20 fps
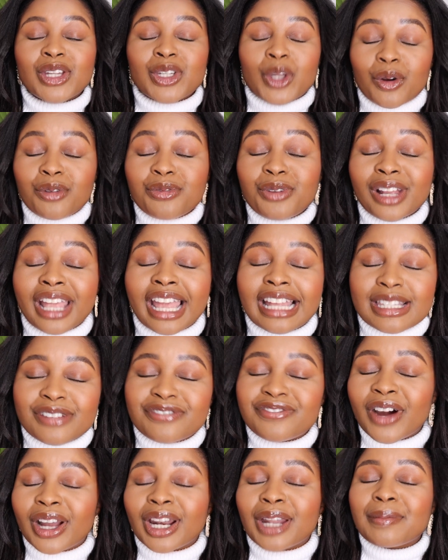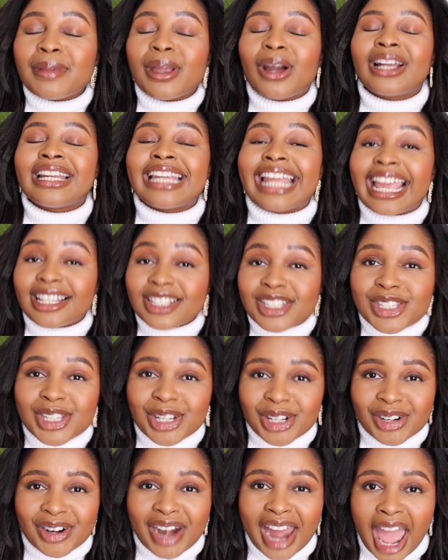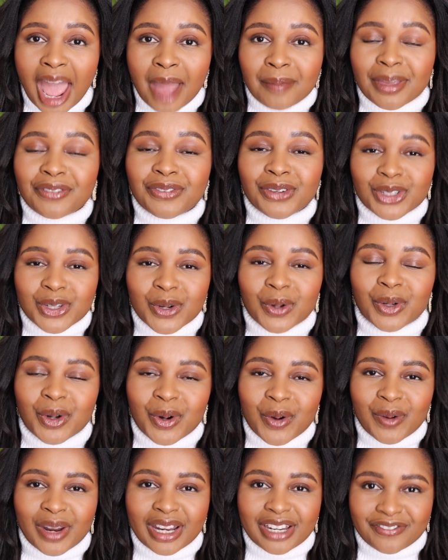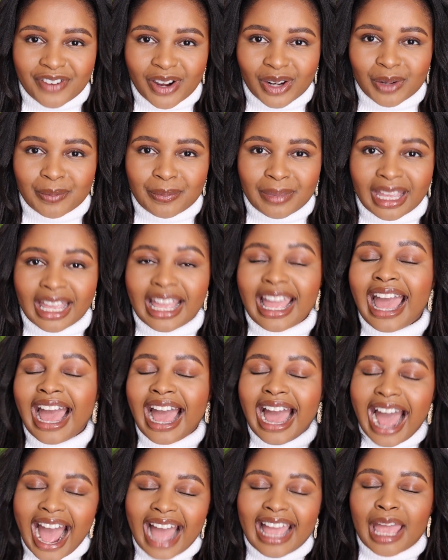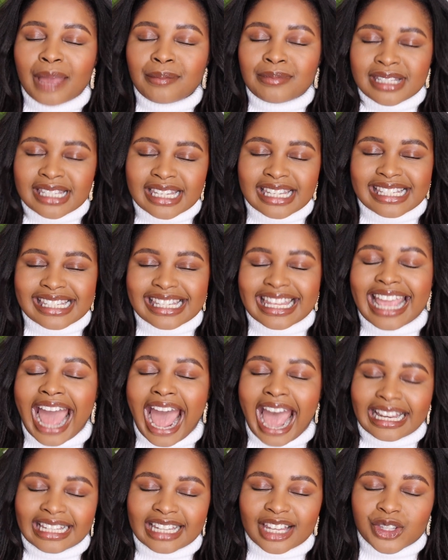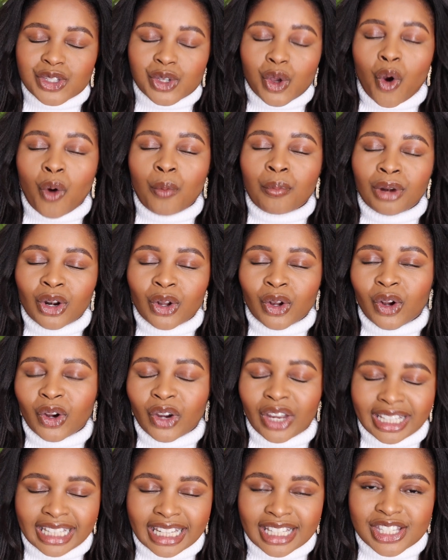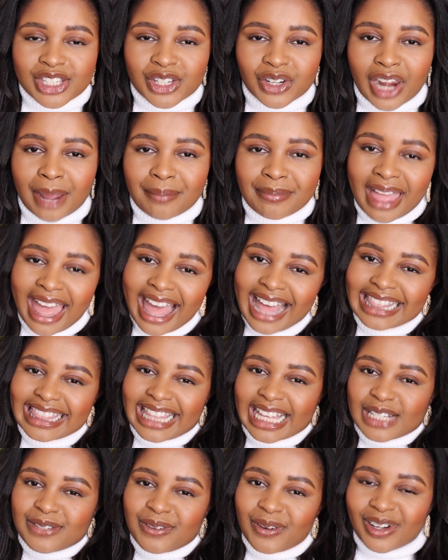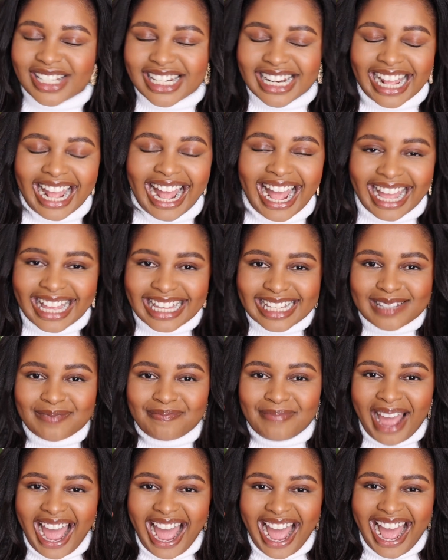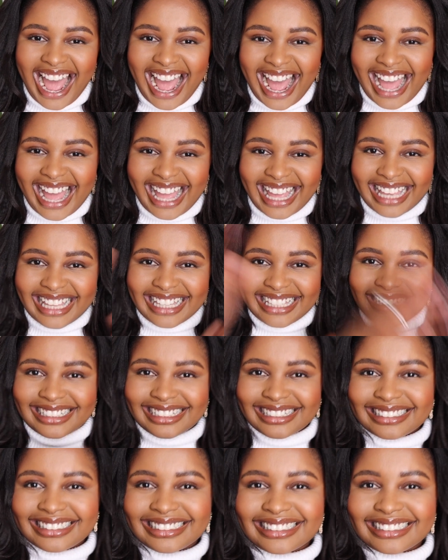Don't forget to follow me on Instagram. If you don't already follow me, I am Zizi_Moloko on Instagram. Thanks for watching, guys. Bye.